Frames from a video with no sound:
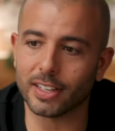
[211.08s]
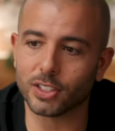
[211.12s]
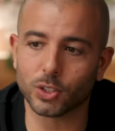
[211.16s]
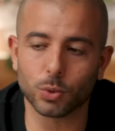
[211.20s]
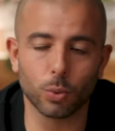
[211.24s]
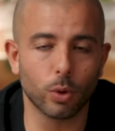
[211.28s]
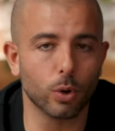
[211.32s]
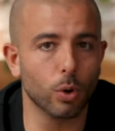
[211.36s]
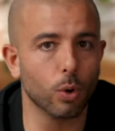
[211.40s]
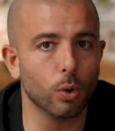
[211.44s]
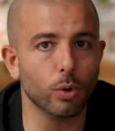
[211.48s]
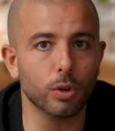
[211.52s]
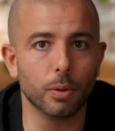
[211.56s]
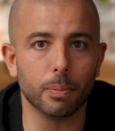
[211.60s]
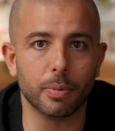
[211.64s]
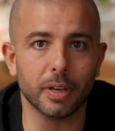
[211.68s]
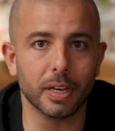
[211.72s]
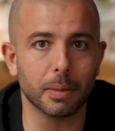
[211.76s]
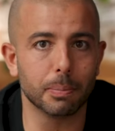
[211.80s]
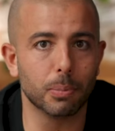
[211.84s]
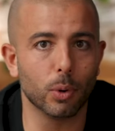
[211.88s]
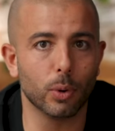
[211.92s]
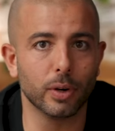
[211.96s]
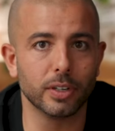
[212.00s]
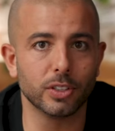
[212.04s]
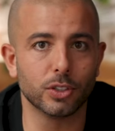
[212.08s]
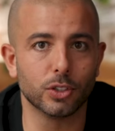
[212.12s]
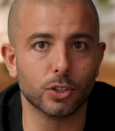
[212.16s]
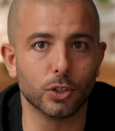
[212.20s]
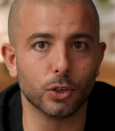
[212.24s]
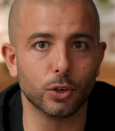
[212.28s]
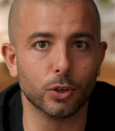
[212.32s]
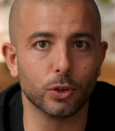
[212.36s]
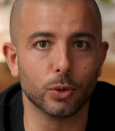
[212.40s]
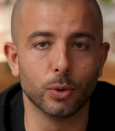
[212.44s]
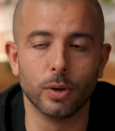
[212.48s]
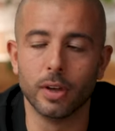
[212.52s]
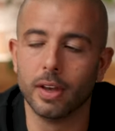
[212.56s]
That's what all the big boys
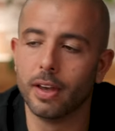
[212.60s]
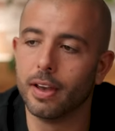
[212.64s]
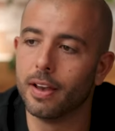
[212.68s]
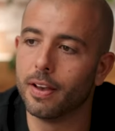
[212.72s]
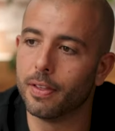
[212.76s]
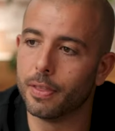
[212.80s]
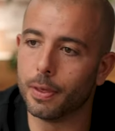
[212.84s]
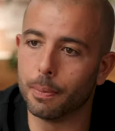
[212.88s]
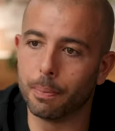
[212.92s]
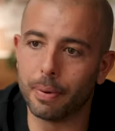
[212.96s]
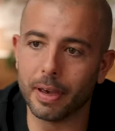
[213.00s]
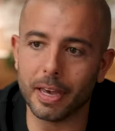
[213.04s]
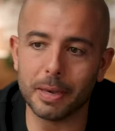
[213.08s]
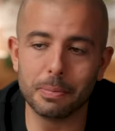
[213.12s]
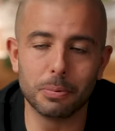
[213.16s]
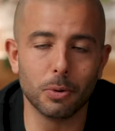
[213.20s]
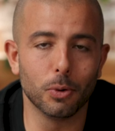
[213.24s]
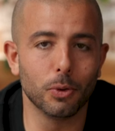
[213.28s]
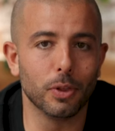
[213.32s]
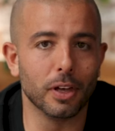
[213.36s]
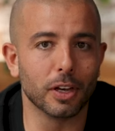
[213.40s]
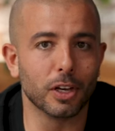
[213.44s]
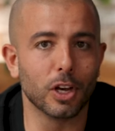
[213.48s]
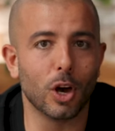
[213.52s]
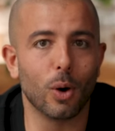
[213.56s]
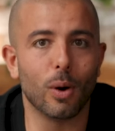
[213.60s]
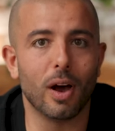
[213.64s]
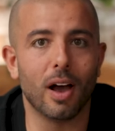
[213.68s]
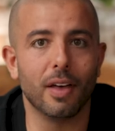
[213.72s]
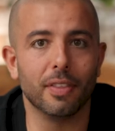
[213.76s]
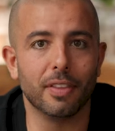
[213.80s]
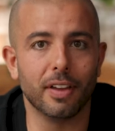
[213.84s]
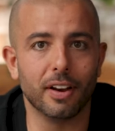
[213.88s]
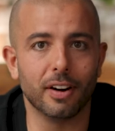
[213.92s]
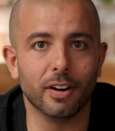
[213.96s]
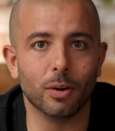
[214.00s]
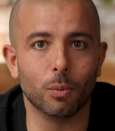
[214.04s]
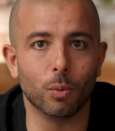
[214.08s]
do. The people that go
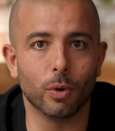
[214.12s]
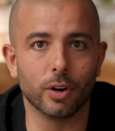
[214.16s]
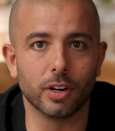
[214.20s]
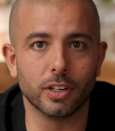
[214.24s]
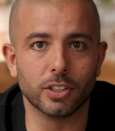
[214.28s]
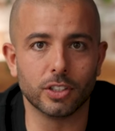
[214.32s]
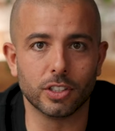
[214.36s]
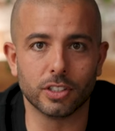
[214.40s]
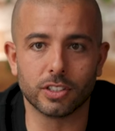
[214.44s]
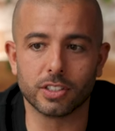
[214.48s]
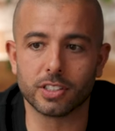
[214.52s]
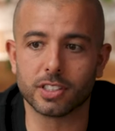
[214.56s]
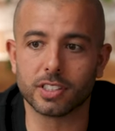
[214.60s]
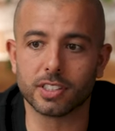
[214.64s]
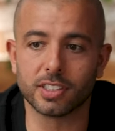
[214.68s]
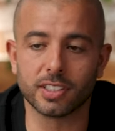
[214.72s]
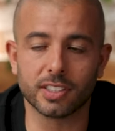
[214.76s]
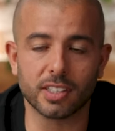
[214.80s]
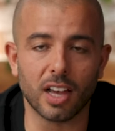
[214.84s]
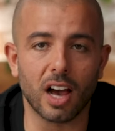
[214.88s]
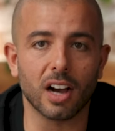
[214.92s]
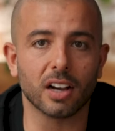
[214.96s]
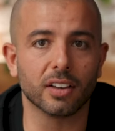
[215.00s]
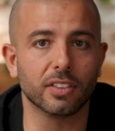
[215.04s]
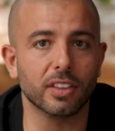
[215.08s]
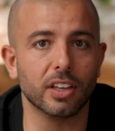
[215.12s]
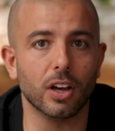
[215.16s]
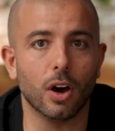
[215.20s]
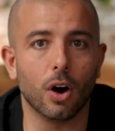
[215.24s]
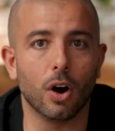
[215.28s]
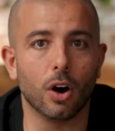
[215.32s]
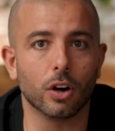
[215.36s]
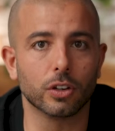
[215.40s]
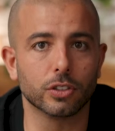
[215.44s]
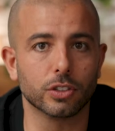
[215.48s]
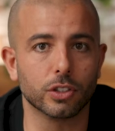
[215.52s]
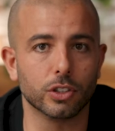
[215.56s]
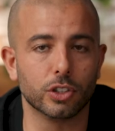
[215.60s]
out there and want to just suck the
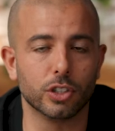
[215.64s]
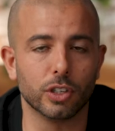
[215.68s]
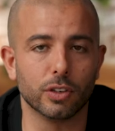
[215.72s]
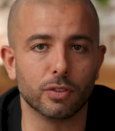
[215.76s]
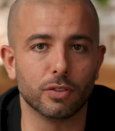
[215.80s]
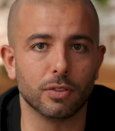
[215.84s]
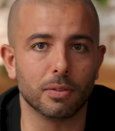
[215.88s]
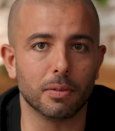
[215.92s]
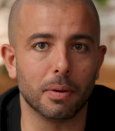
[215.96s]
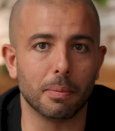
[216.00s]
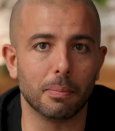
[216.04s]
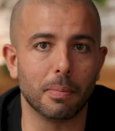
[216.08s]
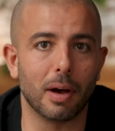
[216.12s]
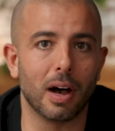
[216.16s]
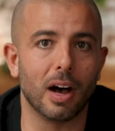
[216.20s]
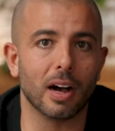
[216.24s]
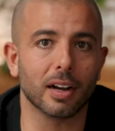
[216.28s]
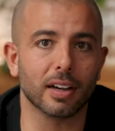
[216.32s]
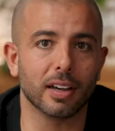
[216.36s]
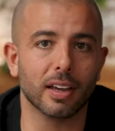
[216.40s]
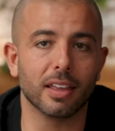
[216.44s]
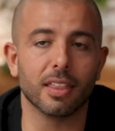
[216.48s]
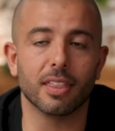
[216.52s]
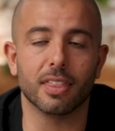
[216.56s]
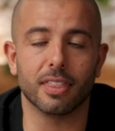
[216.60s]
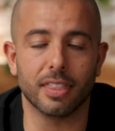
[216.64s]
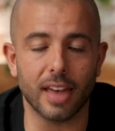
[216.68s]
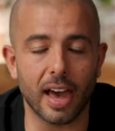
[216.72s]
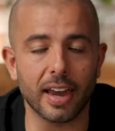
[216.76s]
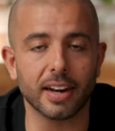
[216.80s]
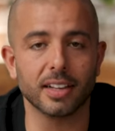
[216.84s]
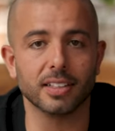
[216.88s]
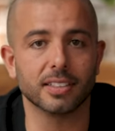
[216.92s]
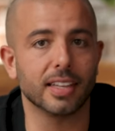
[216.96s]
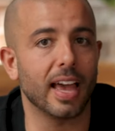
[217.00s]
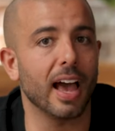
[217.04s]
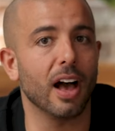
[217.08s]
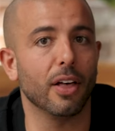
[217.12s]
oxygen from a market, that
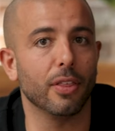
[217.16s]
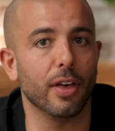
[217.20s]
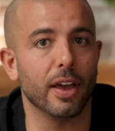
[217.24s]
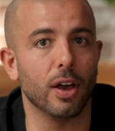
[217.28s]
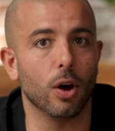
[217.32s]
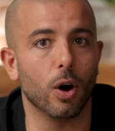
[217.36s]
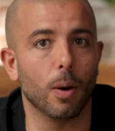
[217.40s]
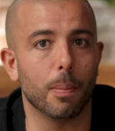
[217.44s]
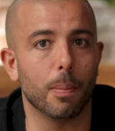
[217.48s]
is how they